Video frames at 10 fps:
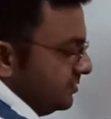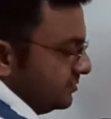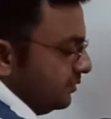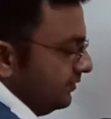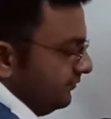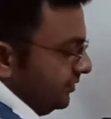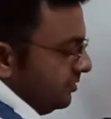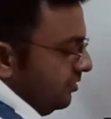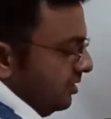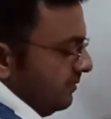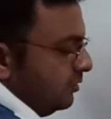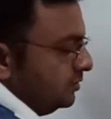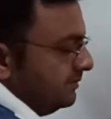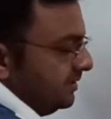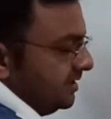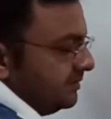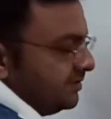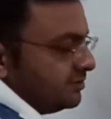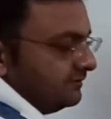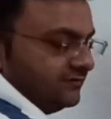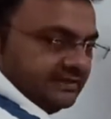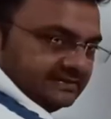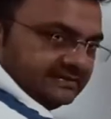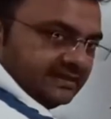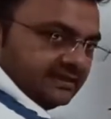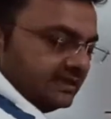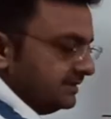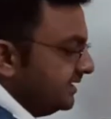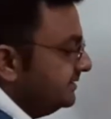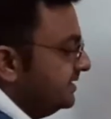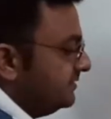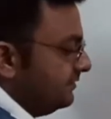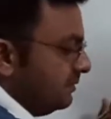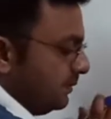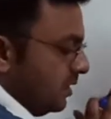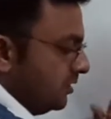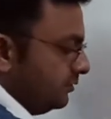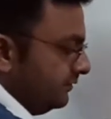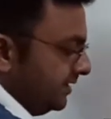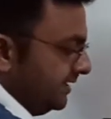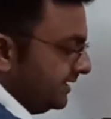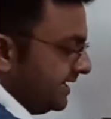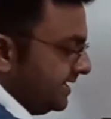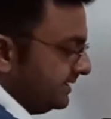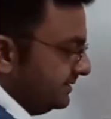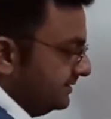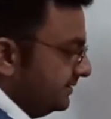So if we talk about the mirror image of this signal, then this will plot over here like